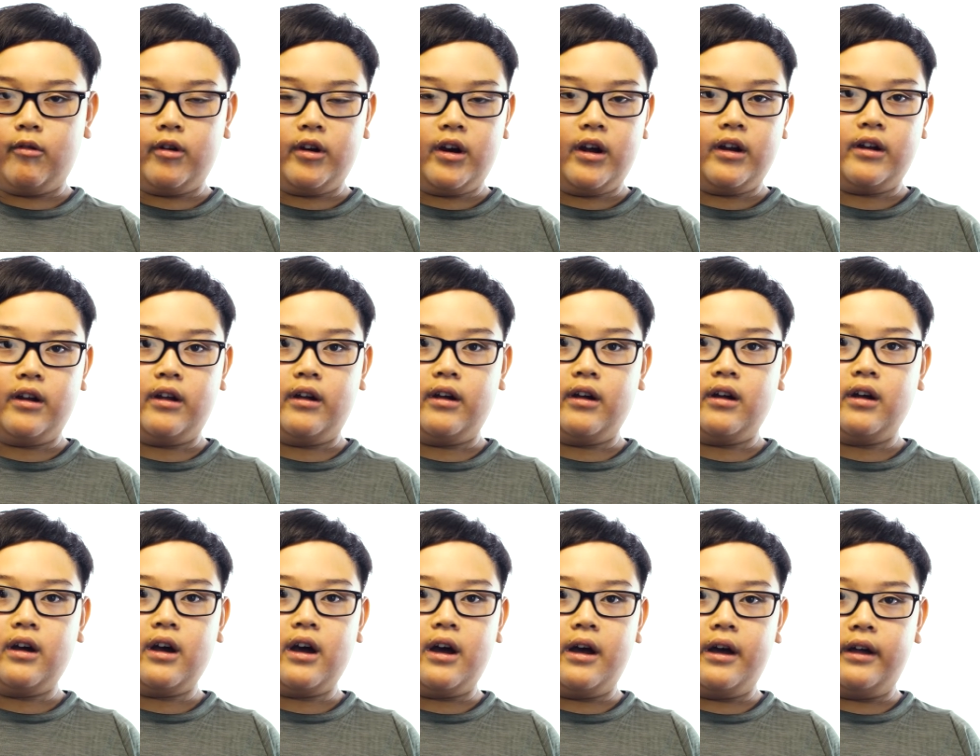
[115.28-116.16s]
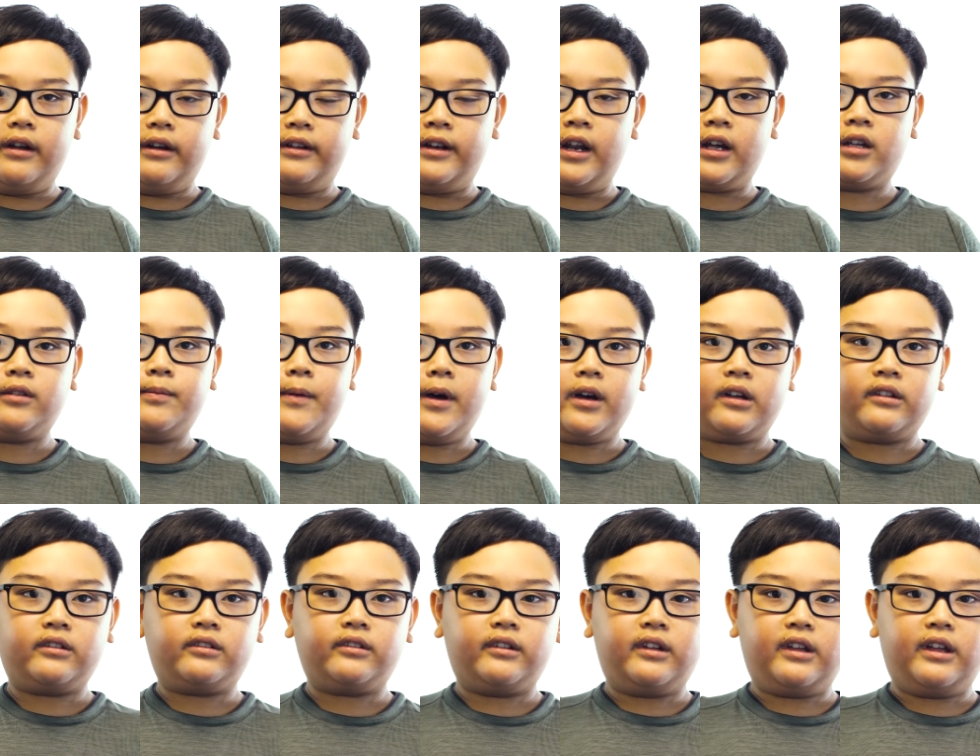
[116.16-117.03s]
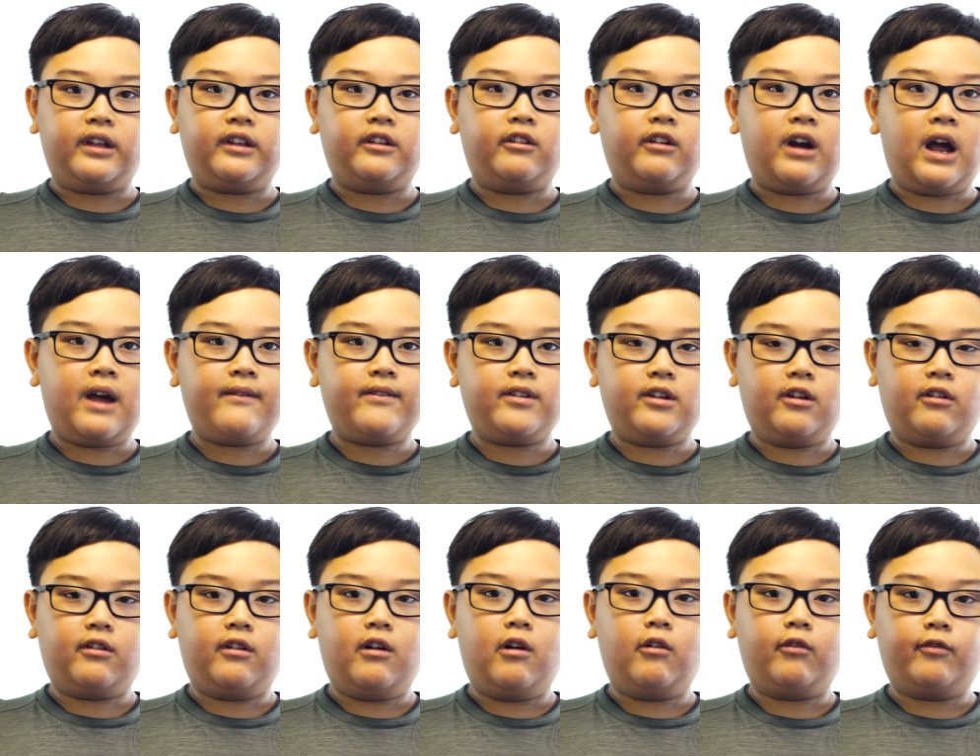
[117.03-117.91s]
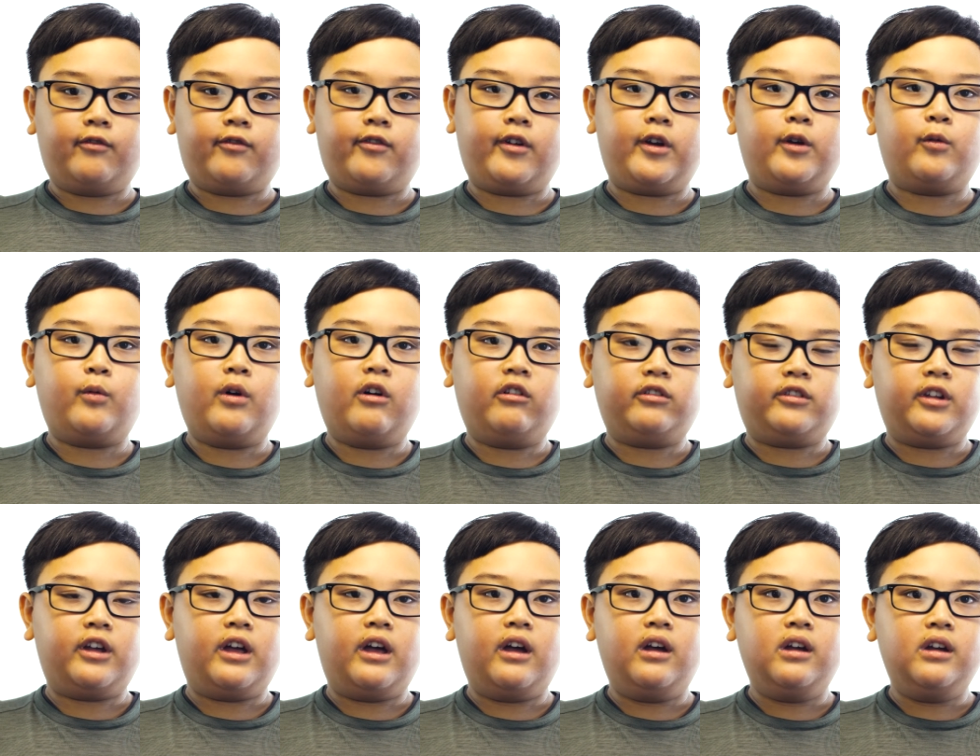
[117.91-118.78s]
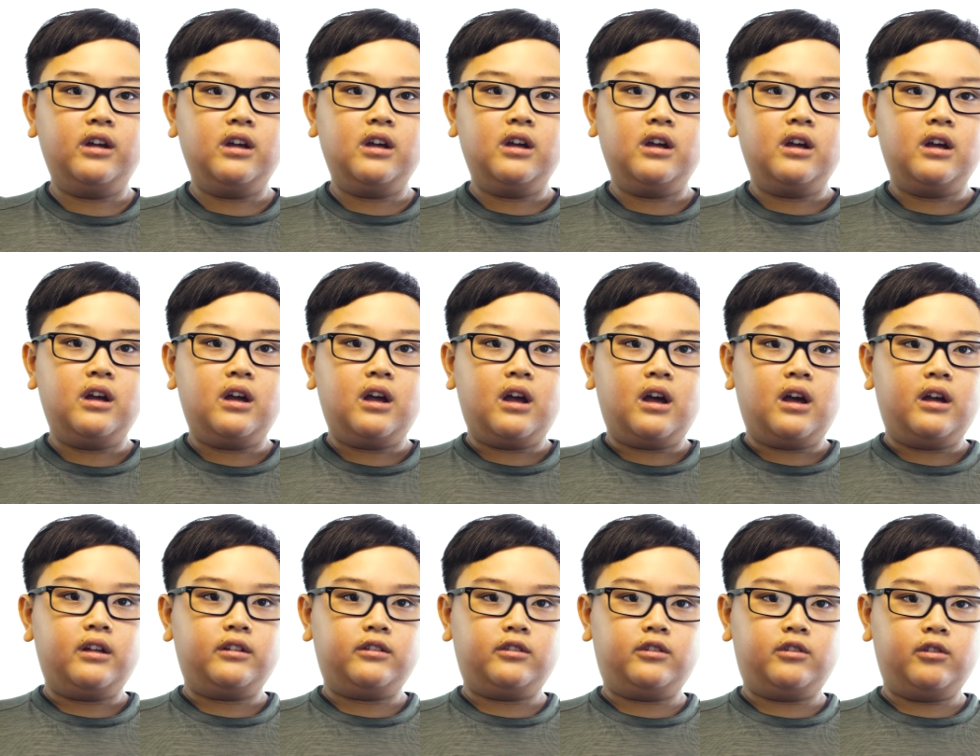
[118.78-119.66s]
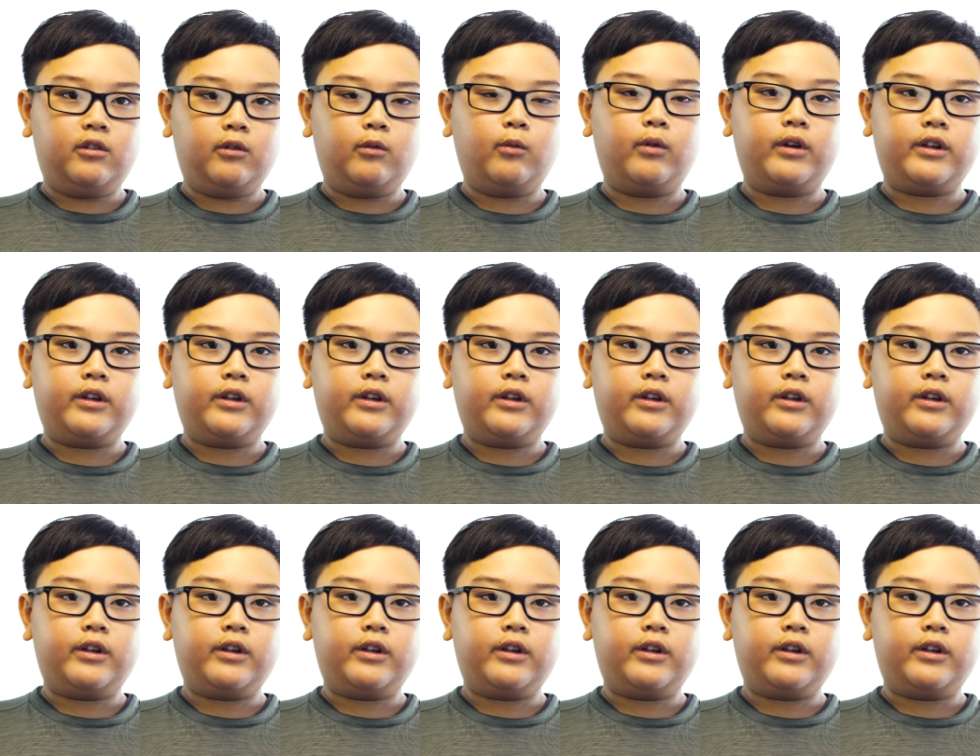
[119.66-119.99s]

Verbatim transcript: you want on a text box. You're having your own free will to do